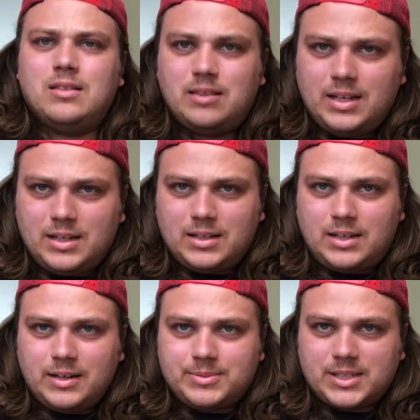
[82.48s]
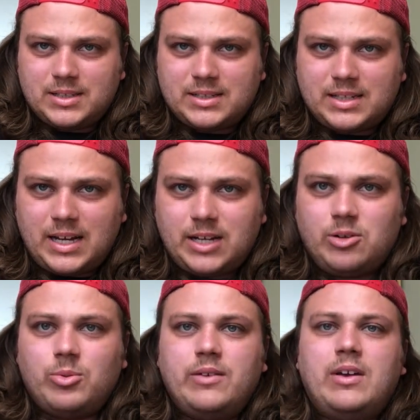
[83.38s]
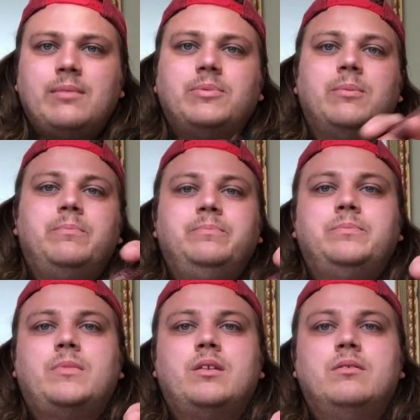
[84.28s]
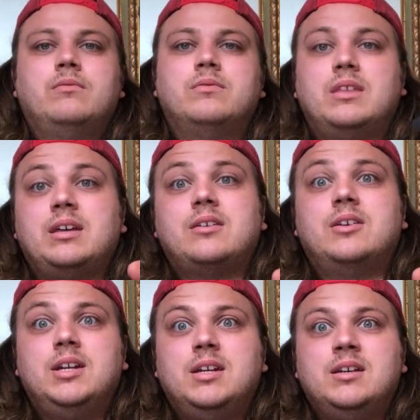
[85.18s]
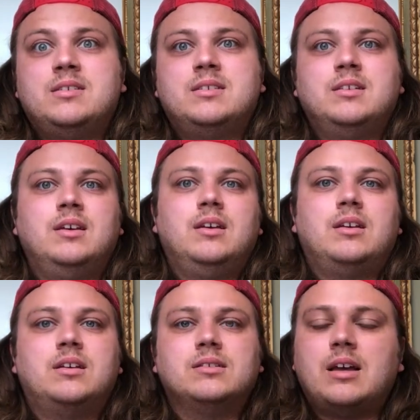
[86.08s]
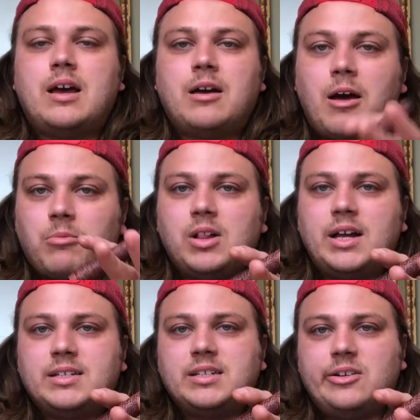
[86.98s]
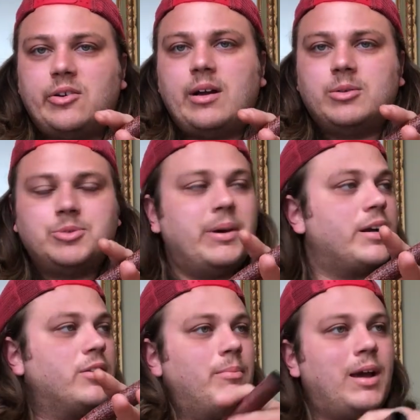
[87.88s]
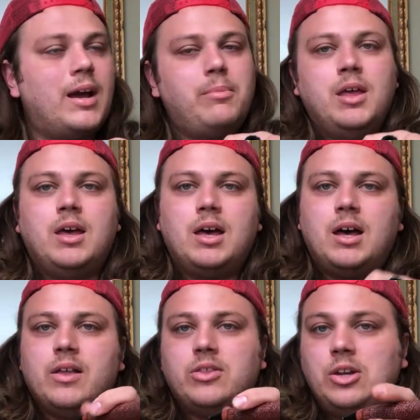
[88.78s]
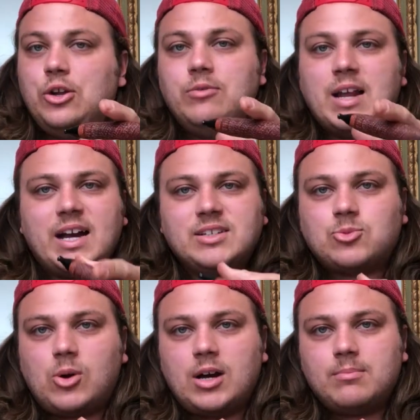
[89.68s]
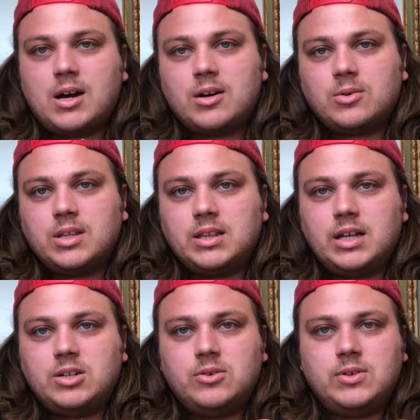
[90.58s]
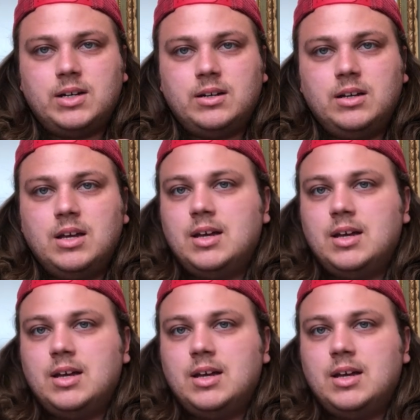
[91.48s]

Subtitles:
then Gibson decided to revamp them. Thank goodness, because I'm glad to see Kramer's back on the map. The new Night Swan model that they're doing,